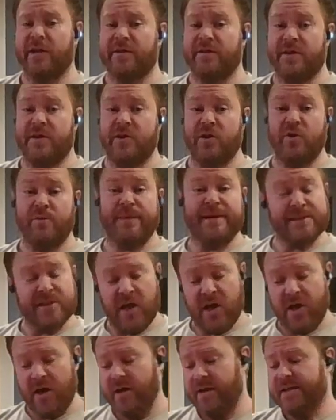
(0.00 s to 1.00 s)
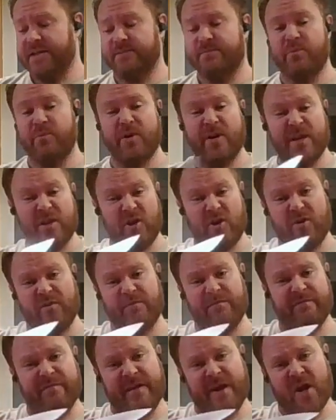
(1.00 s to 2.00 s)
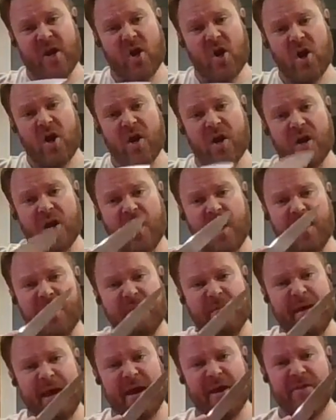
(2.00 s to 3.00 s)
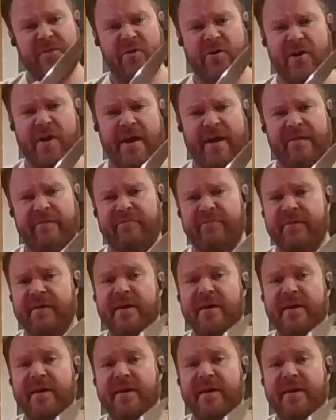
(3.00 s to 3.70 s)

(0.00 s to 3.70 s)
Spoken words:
of the newbies on is putting their finger on the back of their knife.